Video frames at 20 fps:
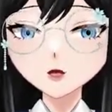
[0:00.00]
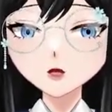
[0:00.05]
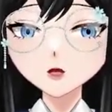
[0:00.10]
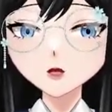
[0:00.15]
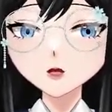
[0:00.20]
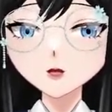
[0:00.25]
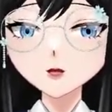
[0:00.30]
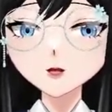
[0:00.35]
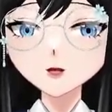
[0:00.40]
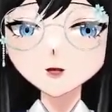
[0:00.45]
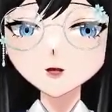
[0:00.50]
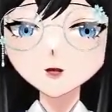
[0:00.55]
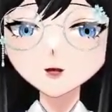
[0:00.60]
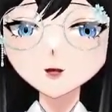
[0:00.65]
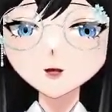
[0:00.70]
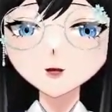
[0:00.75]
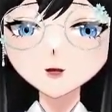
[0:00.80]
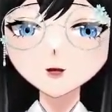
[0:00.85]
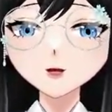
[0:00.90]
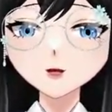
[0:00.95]
DNA
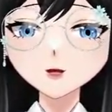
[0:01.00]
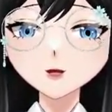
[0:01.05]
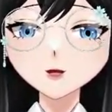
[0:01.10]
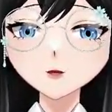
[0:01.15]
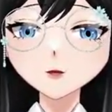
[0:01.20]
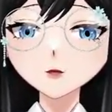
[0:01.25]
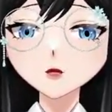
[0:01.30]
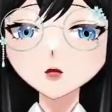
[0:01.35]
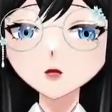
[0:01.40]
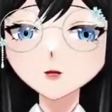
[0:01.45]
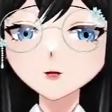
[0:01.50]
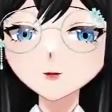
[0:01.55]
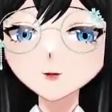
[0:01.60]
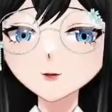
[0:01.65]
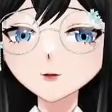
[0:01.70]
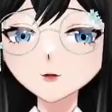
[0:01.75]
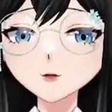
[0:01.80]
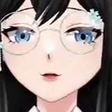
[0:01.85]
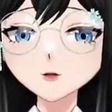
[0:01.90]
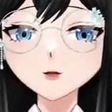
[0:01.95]
linking one
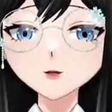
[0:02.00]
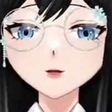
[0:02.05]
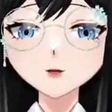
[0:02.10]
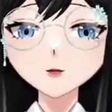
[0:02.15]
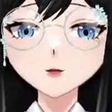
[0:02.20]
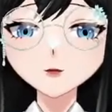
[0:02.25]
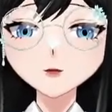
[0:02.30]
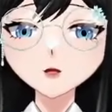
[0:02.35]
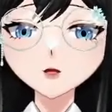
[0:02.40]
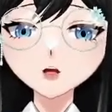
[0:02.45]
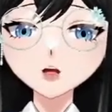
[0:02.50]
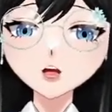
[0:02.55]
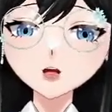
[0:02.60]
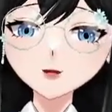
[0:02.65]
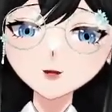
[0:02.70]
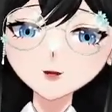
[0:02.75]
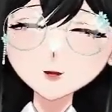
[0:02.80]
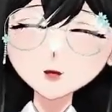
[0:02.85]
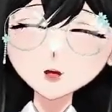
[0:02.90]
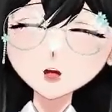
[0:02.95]
nucleosome to the next,
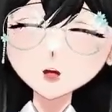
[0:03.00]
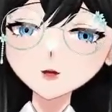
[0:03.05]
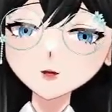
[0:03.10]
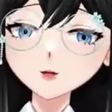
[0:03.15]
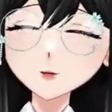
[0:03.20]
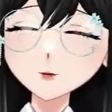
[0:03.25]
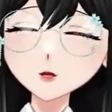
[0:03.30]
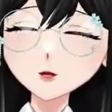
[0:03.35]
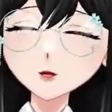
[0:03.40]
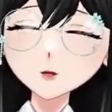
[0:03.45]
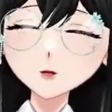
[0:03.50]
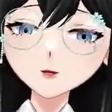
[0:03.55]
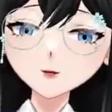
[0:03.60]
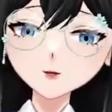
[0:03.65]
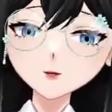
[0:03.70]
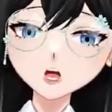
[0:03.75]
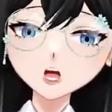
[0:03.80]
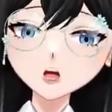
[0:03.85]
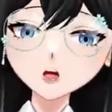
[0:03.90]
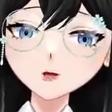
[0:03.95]
and that's why you
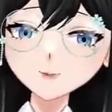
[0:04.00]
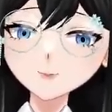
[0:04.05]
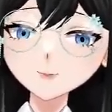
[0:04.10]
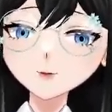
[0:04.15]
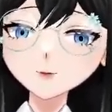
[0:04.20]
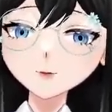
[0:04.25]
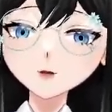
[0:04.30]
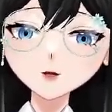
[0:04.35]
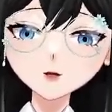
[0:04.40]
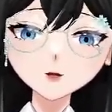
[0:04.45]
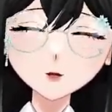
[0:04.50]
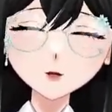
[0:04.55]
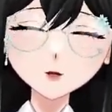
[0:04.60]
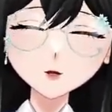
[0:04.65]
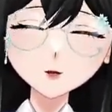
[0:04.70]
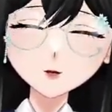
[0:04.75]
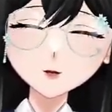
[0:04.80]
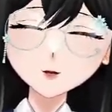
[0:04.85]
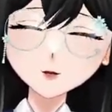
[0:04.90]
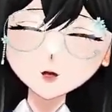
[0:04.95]
have the beads on a
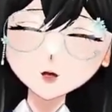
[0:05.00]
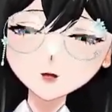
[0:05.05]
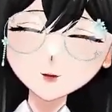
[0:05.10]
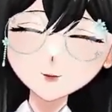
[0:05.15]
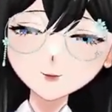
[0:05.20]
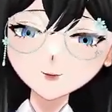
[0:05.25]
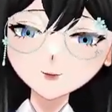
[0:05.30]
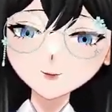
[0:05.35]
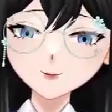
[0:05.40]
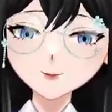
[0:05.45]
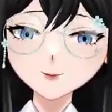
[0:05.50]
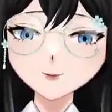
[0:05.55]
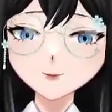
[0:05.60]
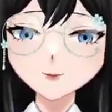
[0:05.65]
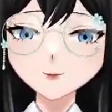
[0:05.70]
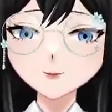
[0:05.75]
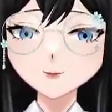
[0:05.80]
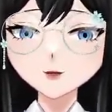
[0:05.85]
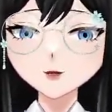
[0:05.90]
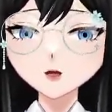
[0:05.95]
string
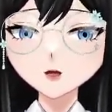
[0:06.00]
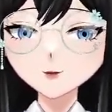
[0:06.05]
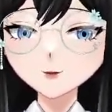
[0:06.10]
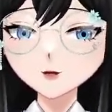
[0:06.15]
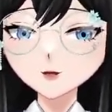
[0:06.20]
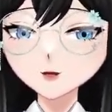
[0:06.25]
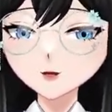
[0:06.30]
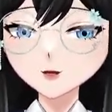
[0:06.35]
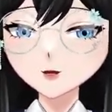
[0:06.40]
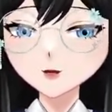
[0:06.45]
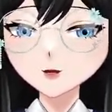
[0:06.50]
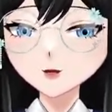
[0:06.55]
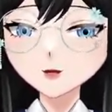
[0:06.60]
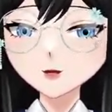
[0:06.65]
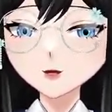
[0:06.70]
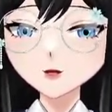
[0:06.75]
appearance.